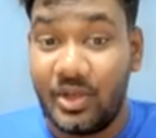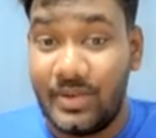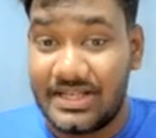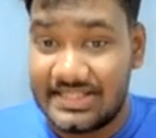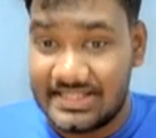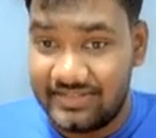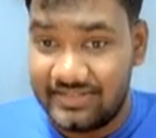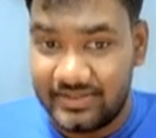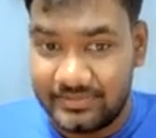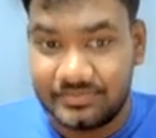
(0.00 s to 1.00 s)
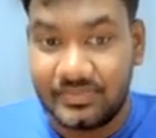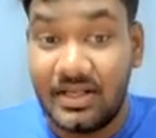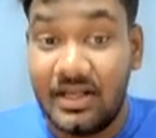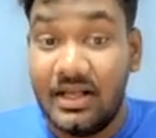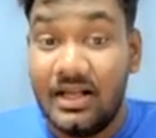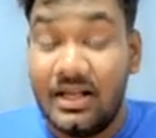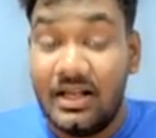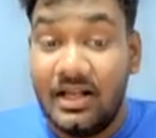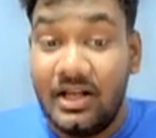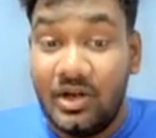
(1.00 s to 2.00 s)
Question 7.
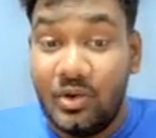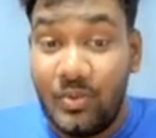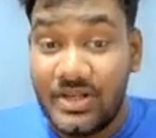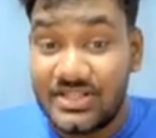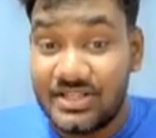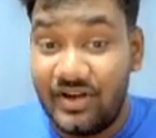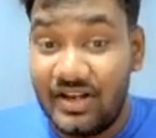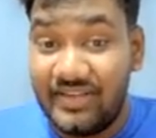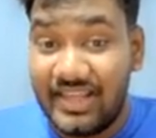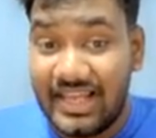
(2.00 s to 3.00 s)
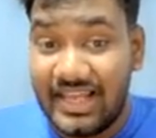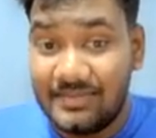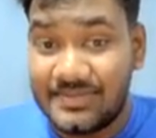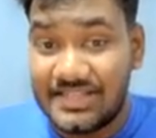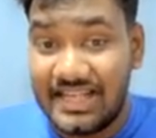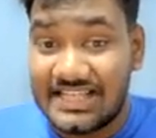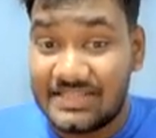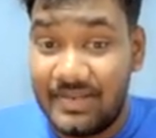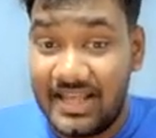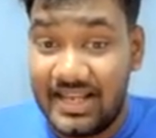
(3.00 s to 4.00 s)
Which of the following helps in
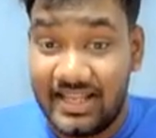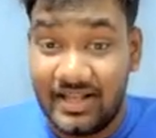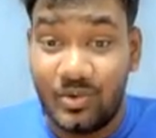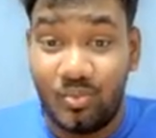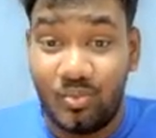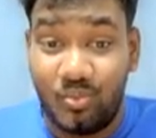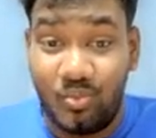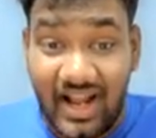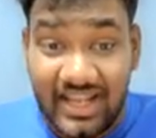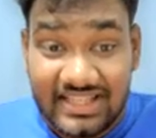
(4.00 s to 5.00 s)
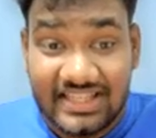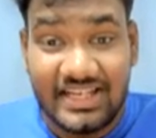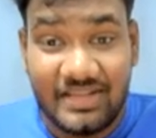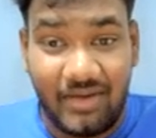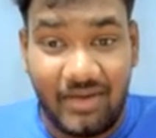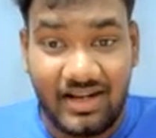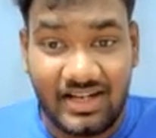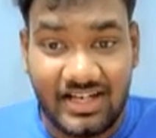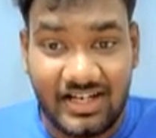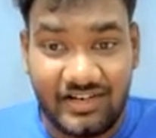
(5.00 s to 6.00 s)
explaining why the
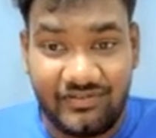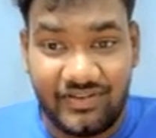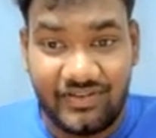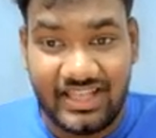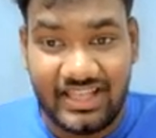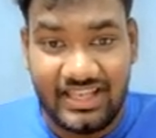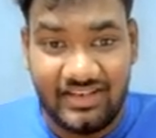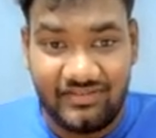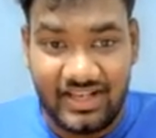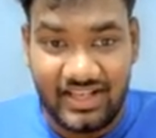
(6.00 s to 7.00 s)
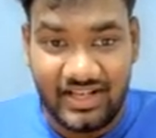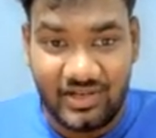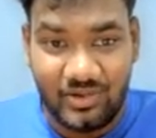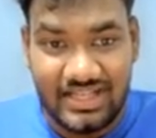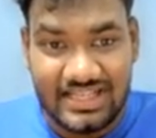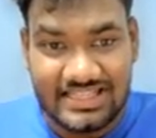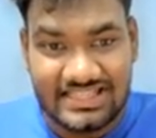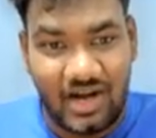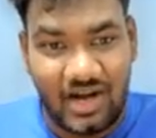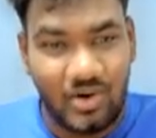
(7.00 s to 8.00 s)
demand curve for an inferior good is
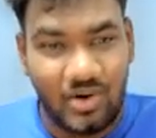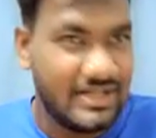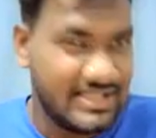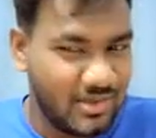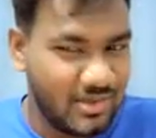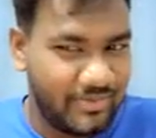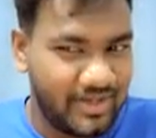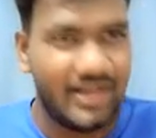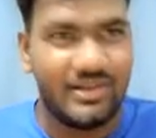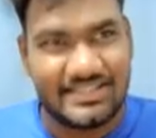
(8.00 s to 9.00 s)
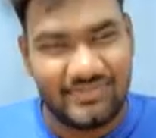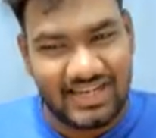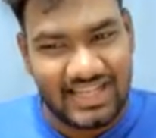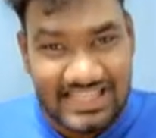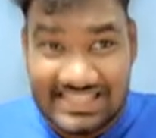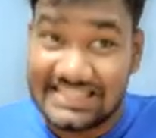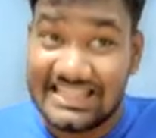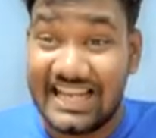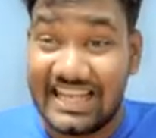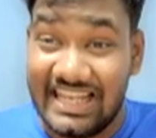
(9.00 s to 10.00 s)
downward sloping? Now, this one, guys,
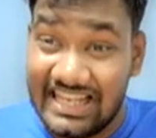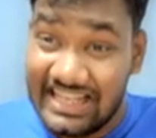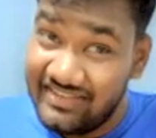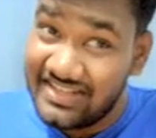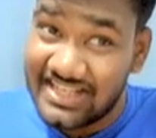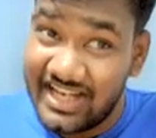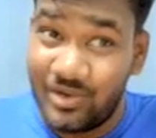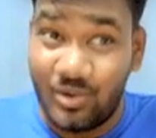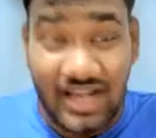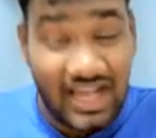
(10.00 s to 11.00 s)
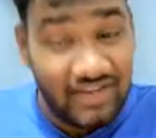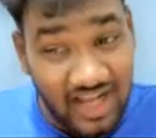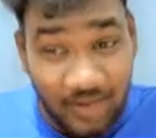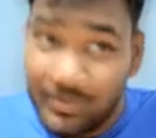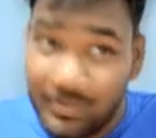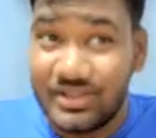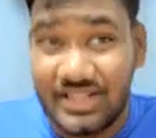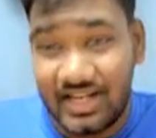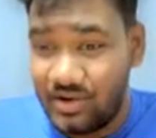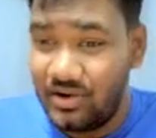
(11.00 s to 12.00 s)
is that area which I told I will
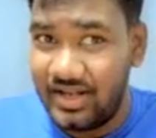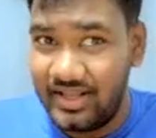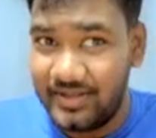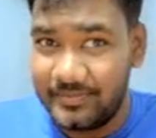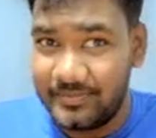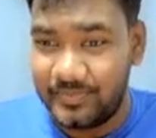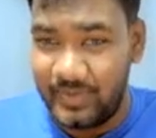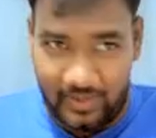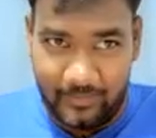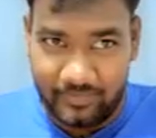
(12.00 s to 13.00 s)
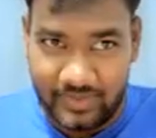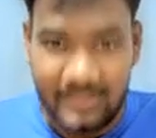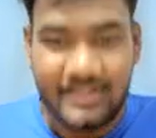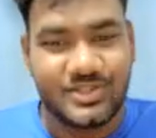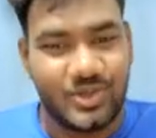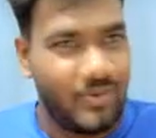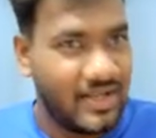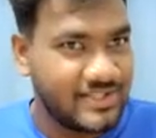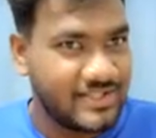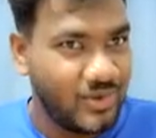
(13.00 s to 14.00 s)
upload the recording. Okay. So
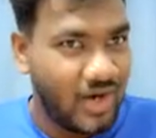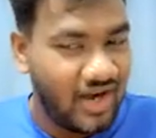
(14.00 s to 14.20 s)
once